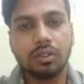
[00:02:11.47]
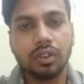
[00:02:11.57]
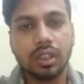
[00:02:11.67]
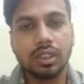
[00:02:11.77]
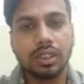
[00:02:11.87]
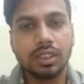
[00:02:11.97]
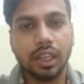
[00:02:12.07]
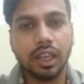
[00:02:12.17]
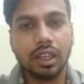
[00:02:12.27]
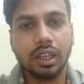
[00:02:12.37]
One is
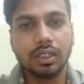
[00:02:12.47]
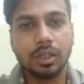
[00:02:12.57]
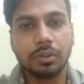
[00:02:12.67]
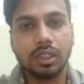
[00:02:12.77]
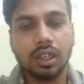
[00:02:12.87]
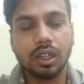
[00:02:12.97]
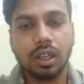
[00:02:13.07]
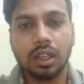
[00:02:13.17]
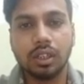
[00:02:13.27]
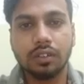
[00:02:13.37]
check exception and
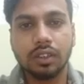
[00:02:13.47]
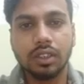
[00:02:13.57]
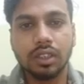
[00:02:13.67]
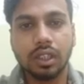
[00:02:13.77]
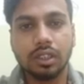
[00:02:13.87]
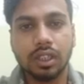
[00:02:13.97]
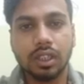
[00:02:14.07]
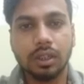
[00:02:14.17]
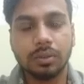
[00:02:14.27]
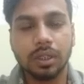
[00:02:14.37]
another one is uncheck
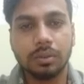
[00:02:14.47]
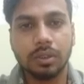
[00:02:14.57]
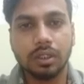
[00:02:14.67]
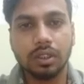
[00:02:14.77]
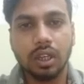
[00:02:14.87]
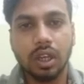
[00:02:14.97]
exception.